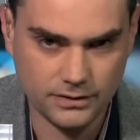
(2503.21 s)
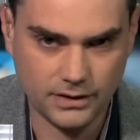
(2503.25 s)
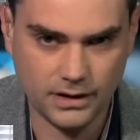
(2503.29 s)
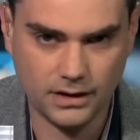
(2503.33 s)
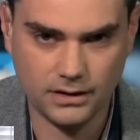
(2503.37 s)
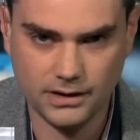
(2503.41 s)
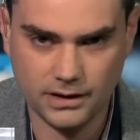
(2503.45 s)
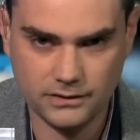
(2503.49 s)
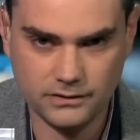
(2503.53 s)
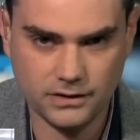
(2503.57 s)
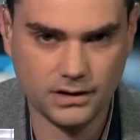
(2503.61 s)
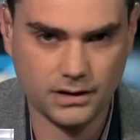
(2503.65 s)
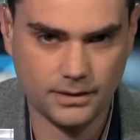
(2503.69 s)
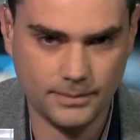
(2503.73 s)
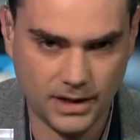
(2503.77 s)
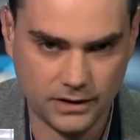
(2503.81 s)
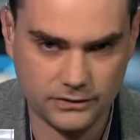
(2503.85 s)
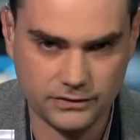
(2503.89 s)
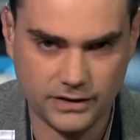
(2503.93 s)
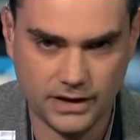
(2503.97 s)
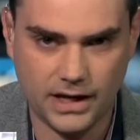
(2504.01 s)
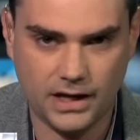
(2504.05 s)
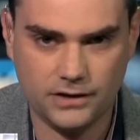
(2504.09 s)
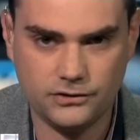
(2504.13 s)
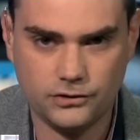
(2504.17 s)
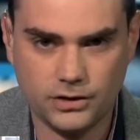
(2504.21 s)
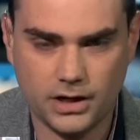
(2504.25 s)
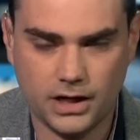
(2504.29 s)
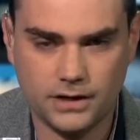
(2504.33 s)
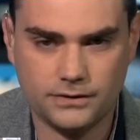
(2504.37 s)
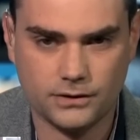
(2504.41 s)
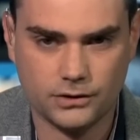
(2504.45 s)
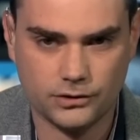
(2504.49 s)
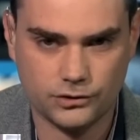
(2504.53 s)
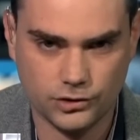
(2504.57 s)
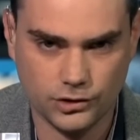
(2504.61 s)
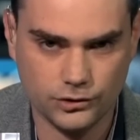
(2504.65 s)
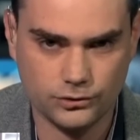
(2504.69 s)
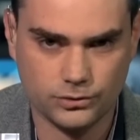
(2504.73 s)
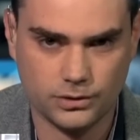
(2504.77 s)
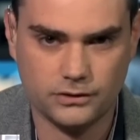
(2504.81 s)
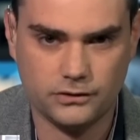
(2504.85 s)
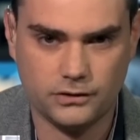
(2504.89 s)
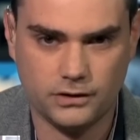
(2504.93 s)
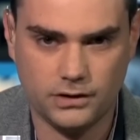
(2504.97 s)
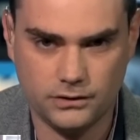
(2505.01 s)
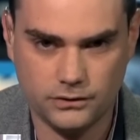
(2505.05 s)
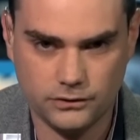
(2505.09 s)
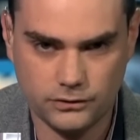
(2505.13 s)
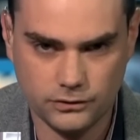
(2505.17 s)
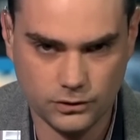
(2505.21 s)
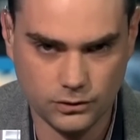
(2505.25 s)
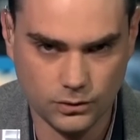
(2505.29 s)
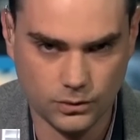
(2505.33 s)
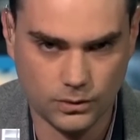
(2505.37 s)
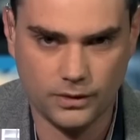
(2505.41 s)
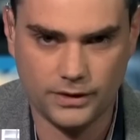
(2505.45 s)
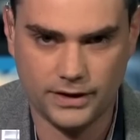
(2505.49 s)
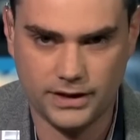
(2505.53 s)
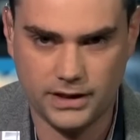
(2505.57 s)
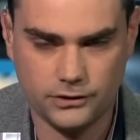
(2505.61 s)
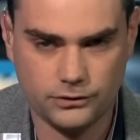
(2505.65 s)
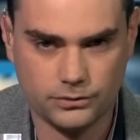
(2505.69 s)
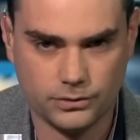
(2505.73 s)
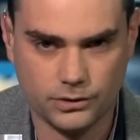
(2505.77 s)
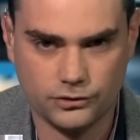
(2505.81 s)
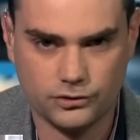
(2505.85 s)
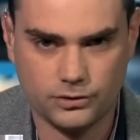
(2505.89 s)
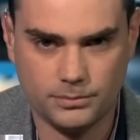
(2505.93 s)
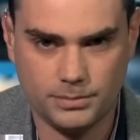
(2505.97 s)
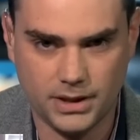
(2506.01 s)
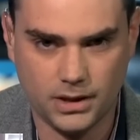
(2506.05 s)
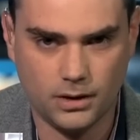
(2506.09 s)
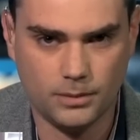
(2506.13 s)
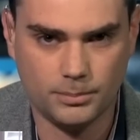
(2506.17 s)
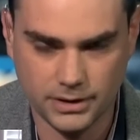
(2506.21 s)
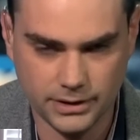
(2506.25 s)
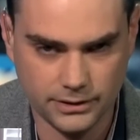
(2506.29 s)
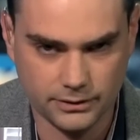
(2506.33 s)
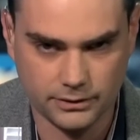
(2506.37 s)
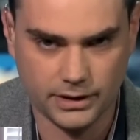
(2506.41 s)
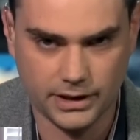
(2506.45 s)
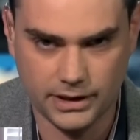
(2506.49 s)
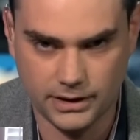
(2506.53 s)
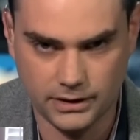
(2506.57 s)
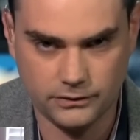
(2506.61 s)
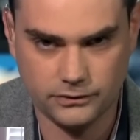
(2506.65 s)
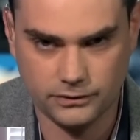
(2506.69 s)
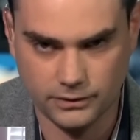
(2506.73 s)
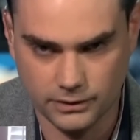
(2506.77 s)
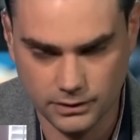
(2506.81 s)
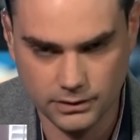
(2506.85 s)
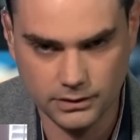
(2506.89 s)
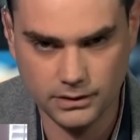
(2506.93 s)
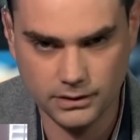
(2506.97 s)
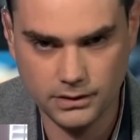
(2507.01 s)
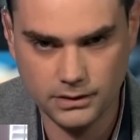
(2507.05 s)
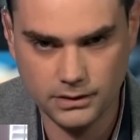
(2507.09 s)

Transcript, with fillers: They elected Hamas. They educate their children in school that Israel should be obliterated, sir.